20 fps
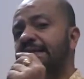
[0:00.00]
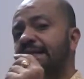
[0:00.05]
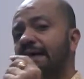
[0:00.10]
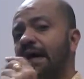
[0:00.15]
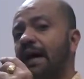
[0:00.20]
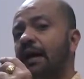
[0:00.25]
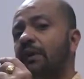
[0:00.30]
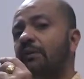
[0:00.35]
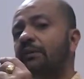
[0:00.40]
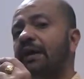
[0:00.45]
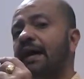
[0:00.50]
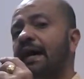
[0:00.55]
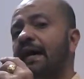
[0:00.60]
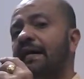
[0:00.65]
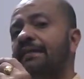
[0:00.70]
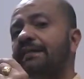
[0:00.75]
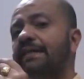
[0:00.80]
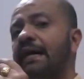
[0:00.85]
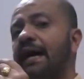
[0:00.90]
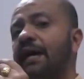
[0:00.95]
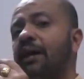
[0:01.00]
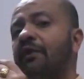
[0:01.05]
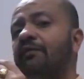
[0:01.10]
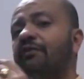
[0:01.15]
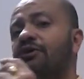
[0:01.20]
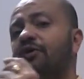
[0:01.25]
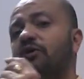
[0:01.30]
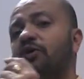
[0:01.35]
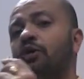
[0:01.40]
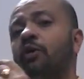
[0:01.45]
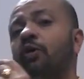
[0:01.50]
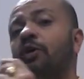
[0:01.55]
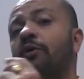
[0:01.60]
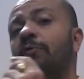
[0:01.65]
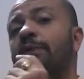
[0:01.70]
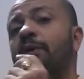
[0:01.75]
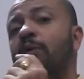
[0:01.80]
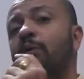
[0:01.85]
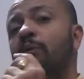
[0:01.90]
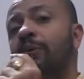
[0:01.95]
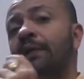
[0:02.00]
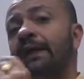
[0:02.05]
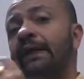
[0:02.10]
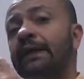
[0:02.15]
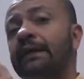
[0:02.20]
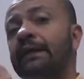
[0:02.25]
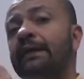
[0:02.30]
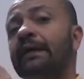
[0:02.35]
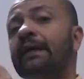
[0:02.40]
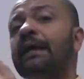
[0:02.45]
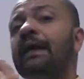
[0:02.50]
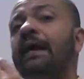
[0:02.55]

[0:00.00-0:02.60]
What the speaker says: sound as that of a stormy wind